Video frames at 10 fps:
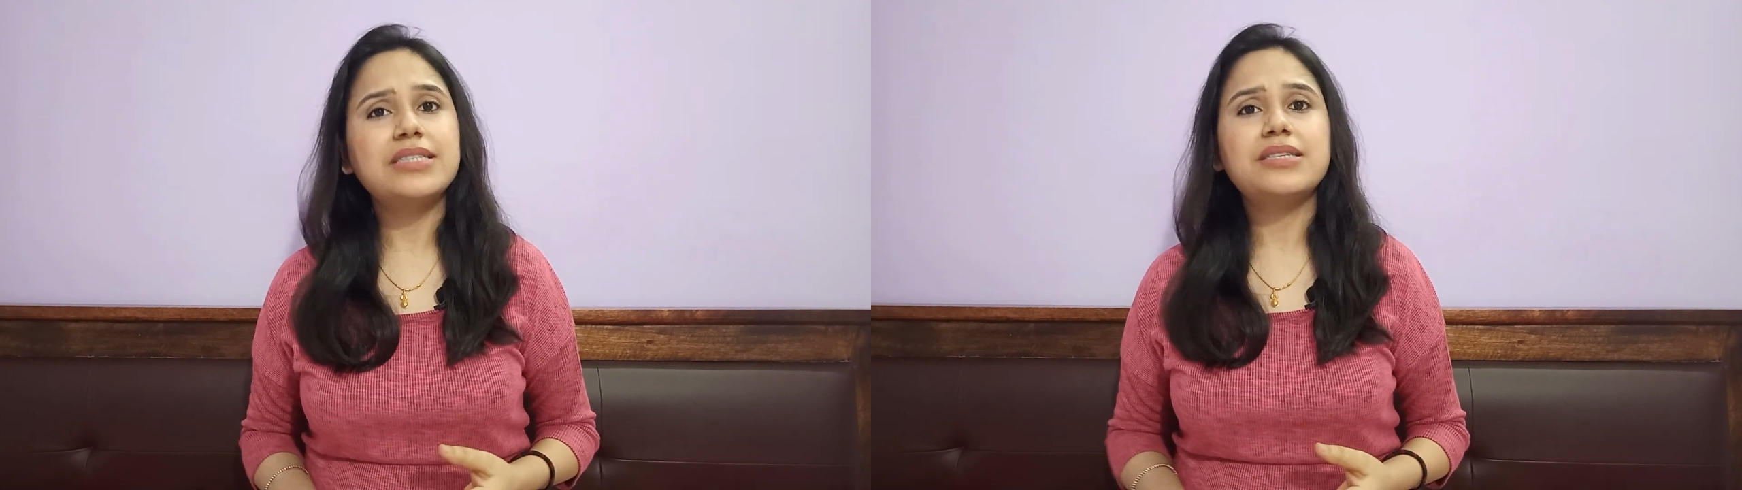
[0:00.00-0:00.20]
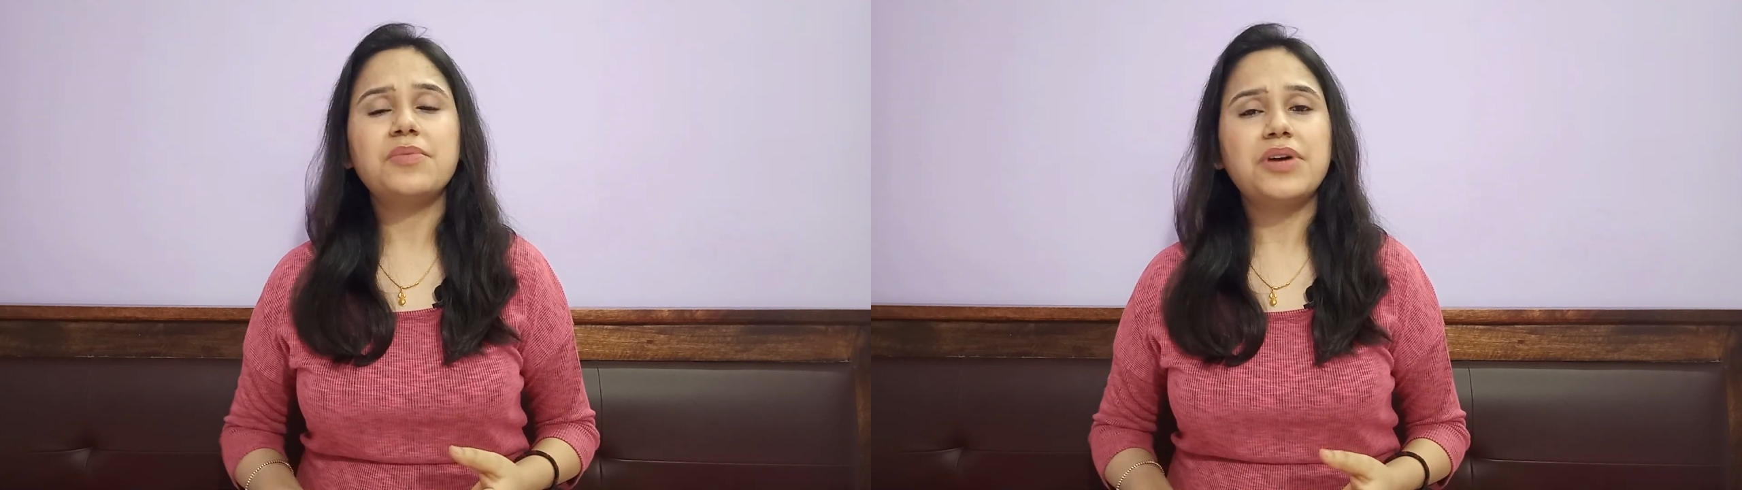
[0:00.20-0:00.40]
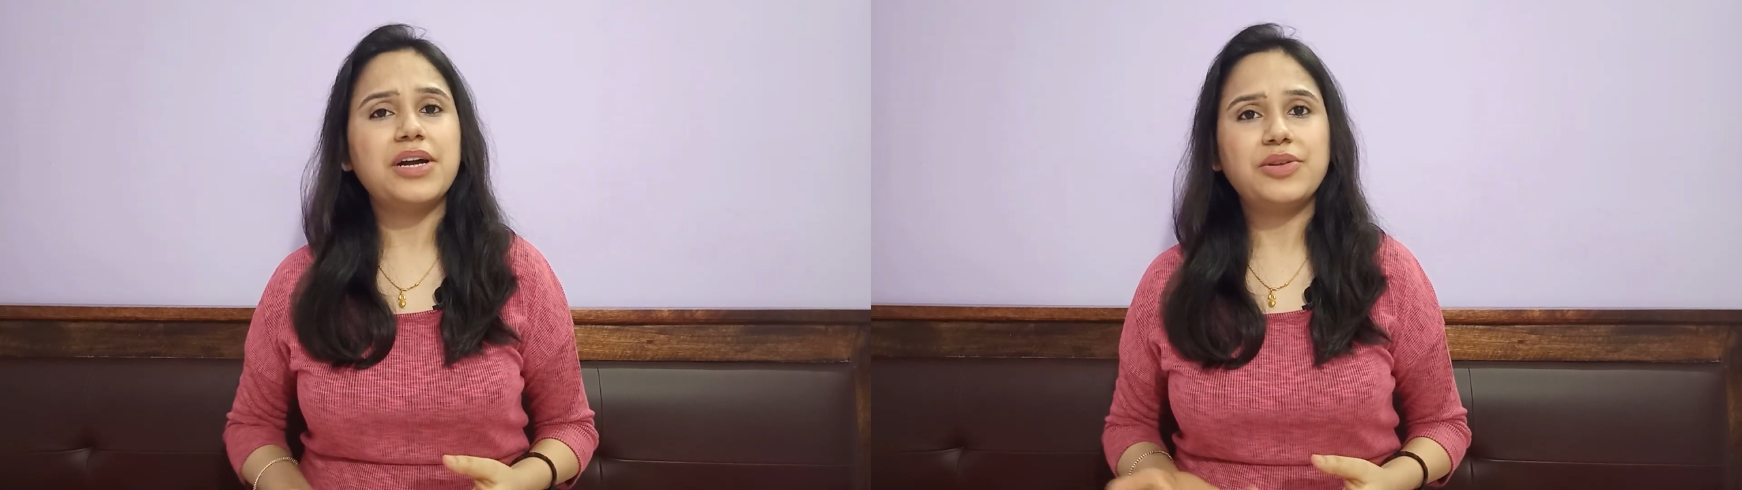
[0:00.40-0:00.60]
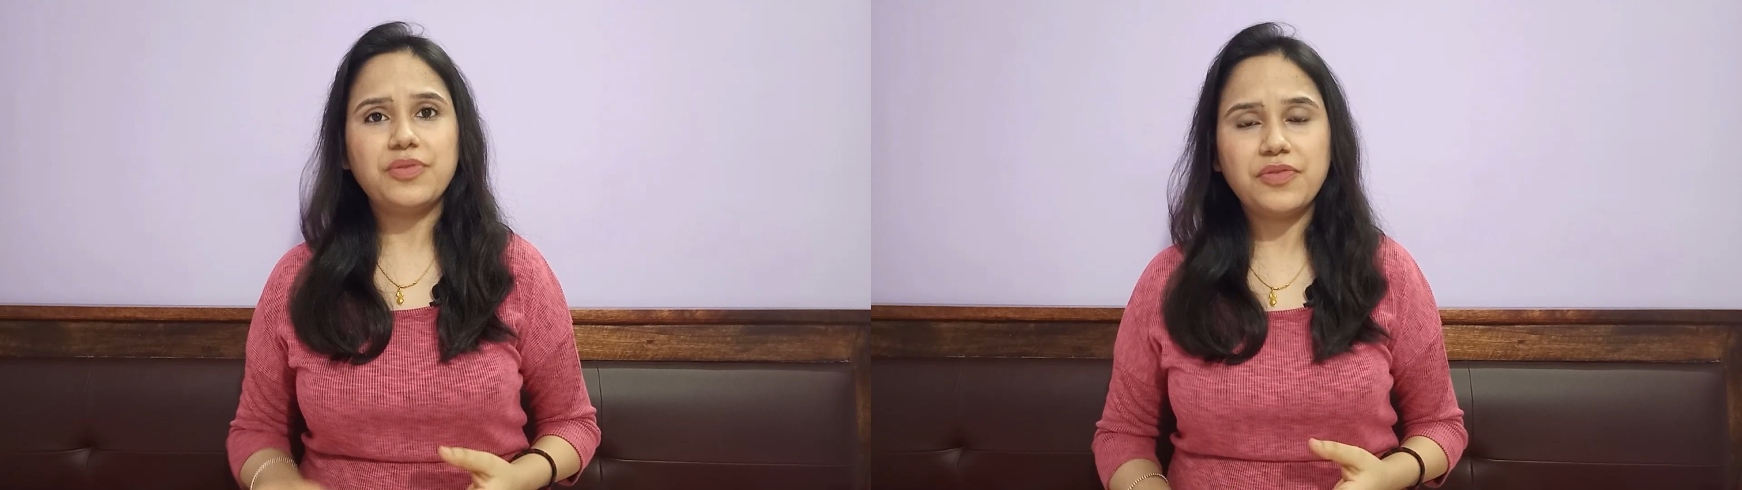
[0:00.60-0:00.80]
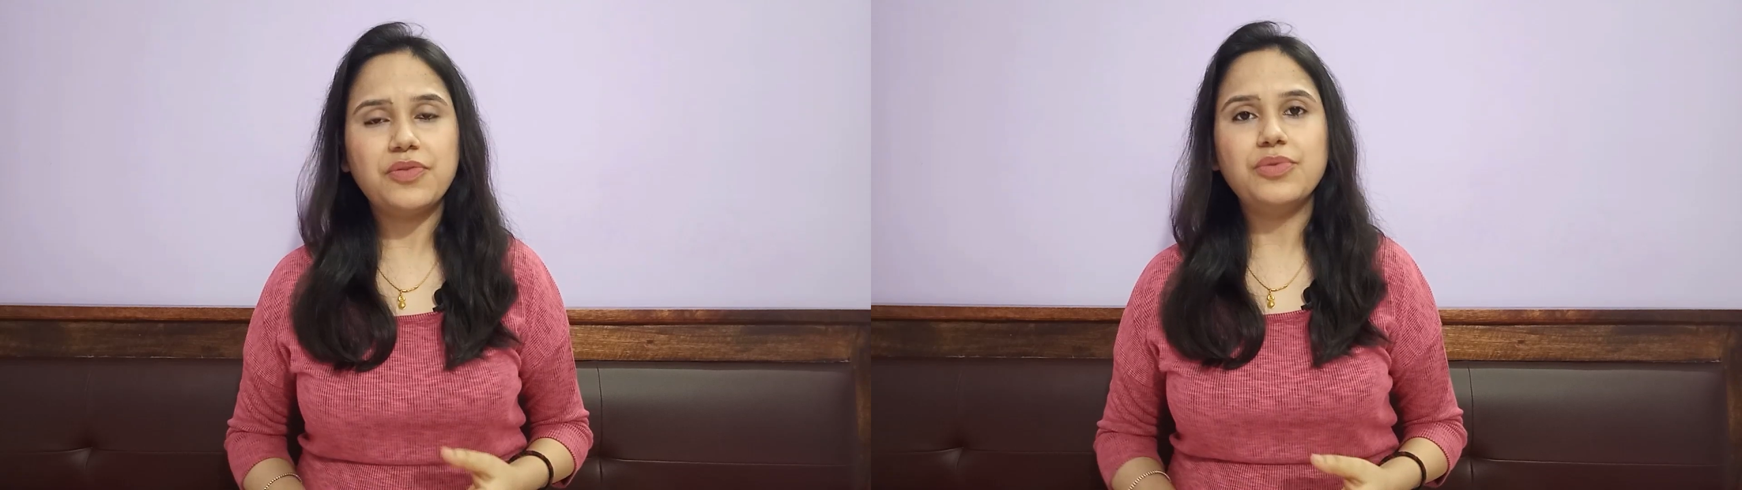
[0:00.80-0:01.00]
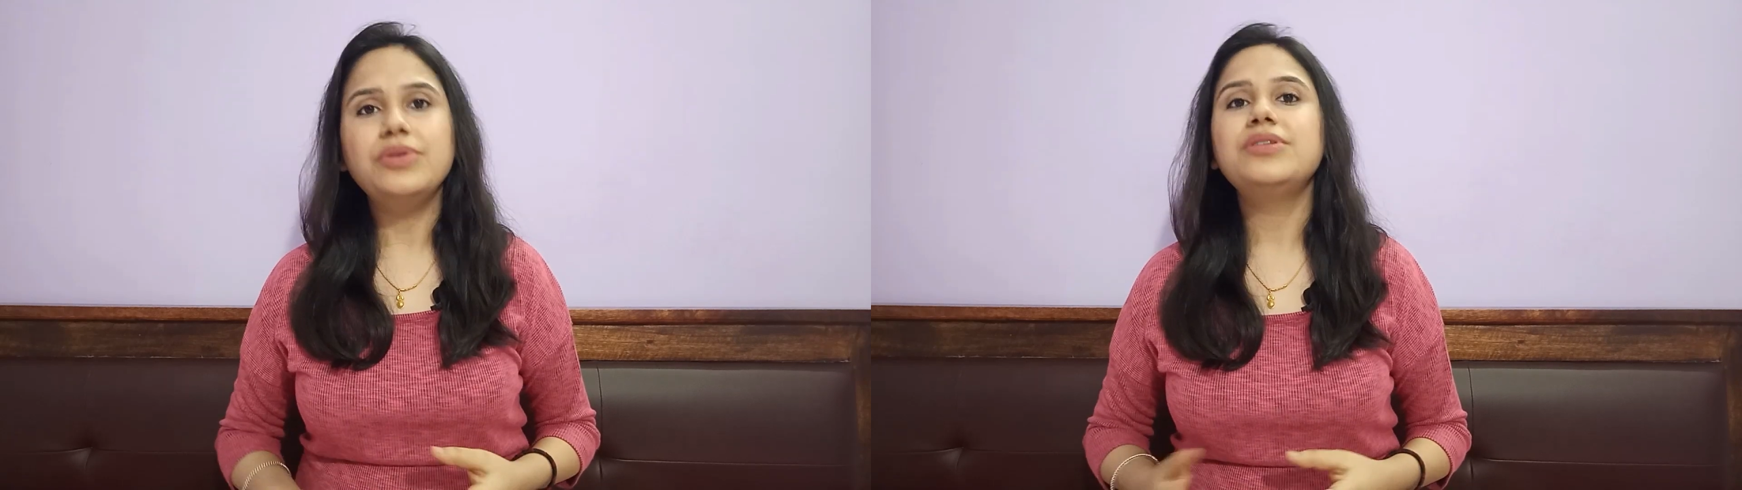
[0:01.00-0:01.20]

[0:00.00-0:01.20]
some kind of food,